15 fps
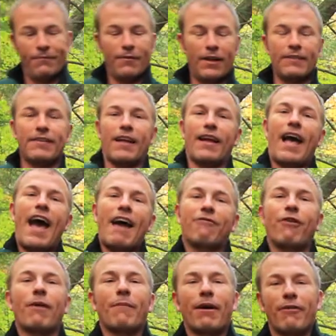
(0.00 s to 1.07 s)
it's
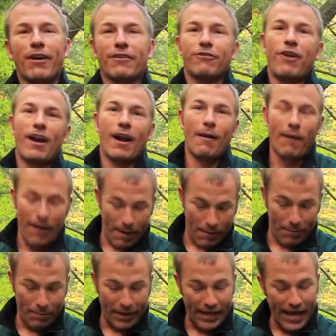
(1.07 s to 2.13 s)
halfway up my wrist. Granted, I'm
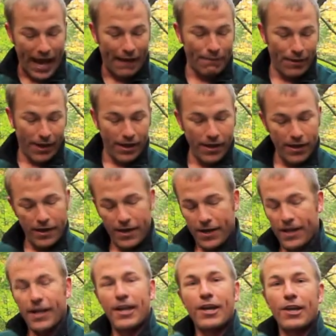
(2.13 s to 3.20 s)
a big guy, but
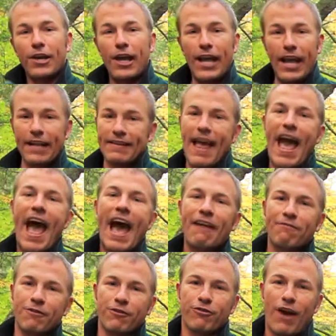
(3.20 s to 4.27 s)
it's
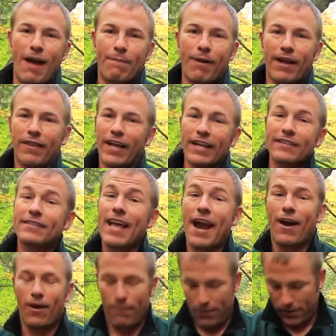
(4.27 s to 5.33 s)
half your tripod leg. It's
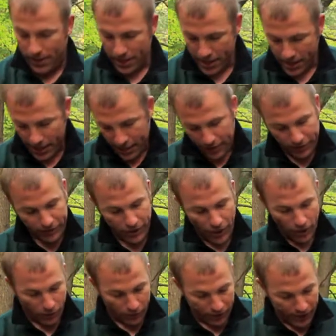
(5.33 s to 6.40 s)
terrible.
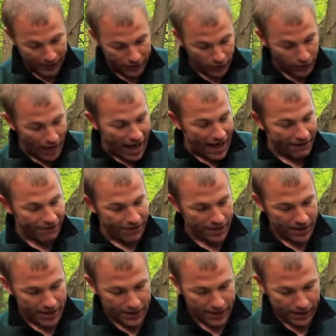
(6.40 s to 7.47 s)
So they do have
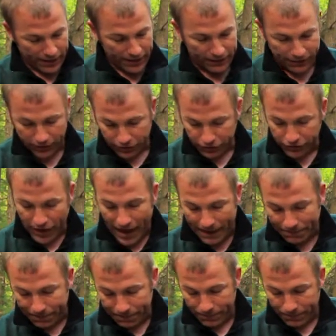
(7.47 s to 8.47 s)
these little straps